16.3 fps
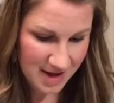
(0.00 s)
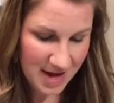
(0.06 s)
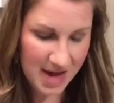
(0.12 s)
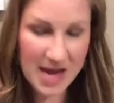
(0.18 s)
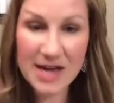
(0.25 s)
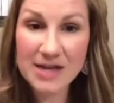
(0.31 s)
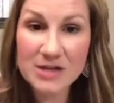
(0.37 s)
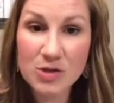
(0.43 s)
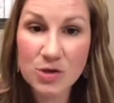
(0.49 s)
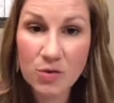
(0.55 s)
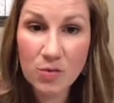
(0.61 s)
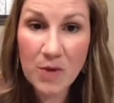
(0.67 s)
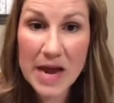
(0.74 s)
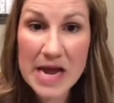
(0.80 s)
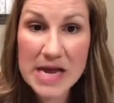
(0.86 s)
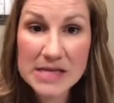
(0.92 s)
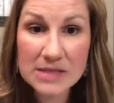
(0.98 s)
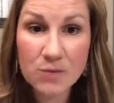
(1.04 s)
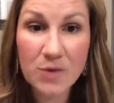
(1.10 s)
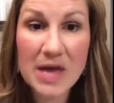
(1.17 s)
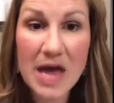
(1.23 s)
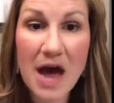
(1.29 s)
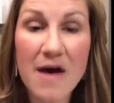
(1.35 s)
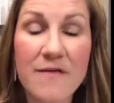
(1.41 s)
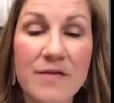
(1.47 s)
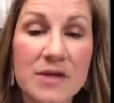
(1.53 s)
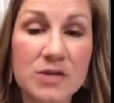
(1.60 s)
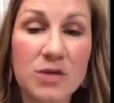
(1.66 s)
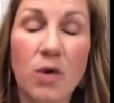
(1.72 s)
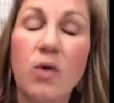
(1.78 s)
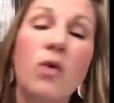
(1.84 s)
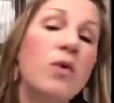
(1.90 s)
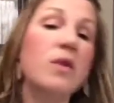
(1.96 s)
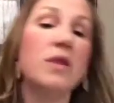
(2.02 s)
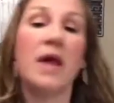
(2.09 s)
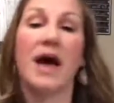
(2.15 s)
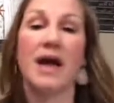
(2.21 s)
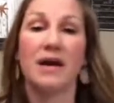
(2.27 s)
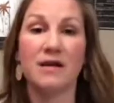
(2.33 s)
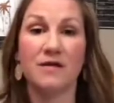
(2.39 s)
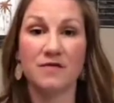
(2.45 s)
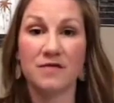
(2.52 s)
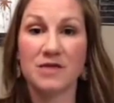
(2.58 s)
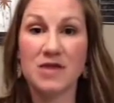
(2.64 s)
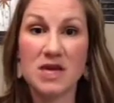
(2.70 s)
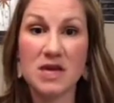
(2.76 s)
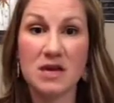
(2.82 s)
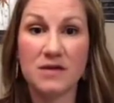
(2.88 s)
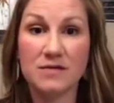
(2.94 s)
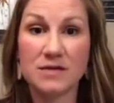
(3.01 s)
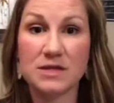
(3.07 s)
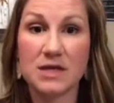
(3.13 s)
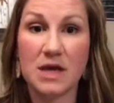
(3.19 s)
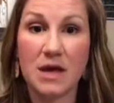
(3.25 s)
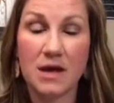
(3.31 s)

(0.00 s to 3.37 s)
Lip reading: And it's great. We have this whole line of Thieves